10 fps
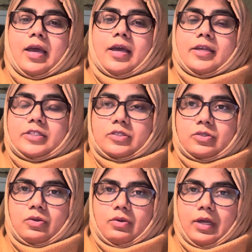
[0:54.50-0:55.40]
It's
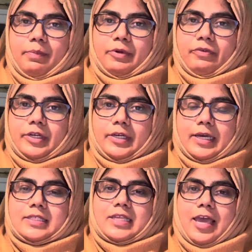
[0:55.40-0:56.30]
abbreviated
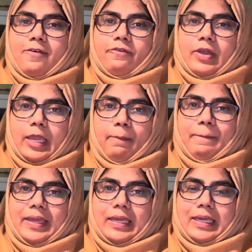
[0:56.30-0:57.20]
as
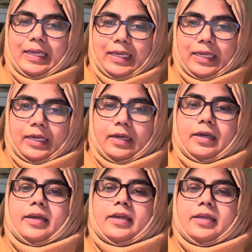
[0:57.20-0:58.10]
FAPE,
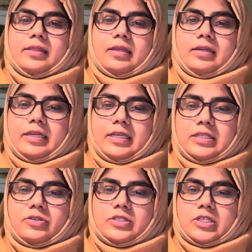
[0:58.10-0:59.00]
in the
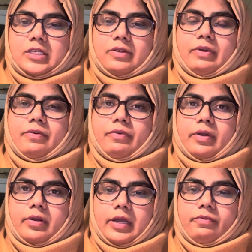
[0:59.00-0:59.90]
least restrictive
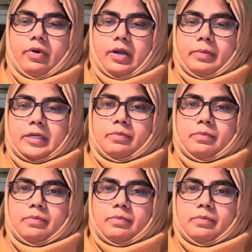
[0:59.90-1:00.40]
environment